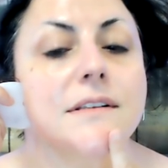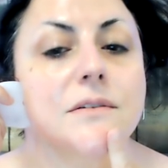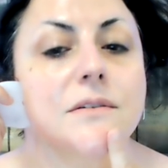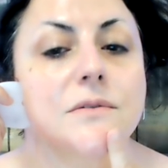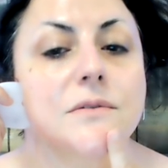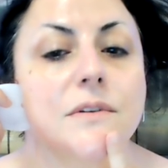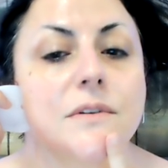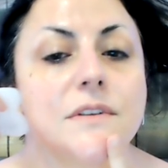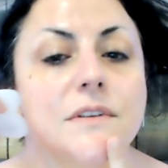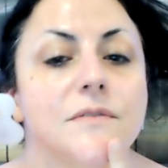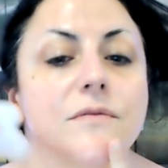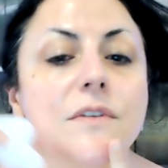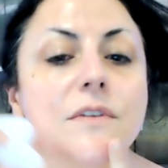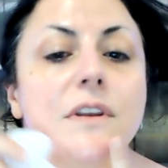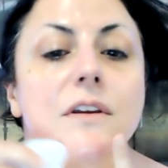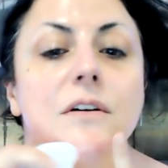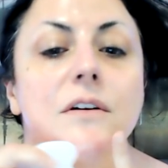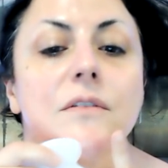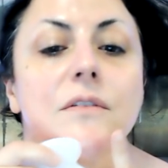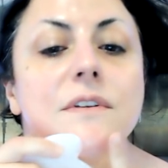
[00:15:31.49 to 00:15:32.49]
I saw this
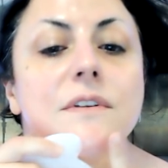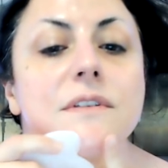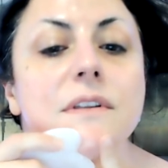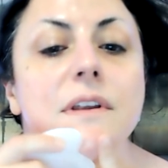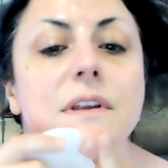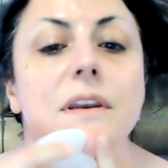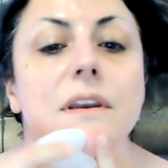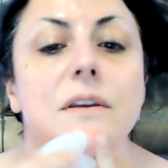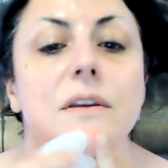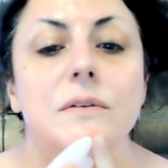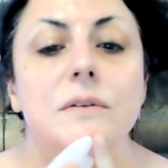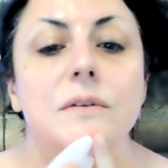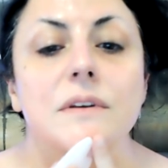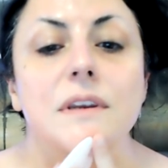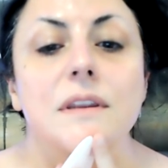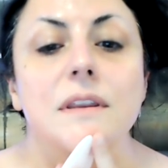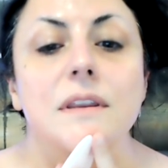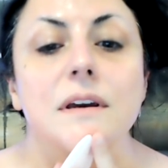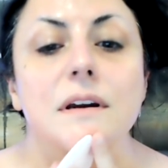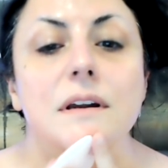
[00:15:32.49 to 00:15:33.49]
video of this lady who
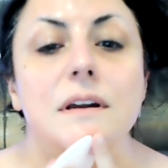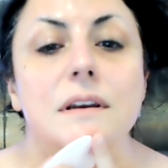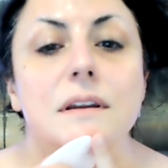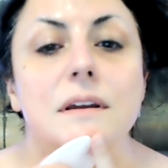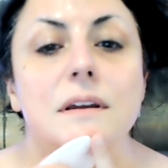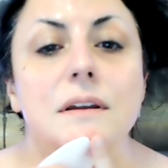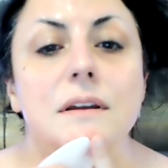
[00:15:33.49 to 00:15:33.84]
did that.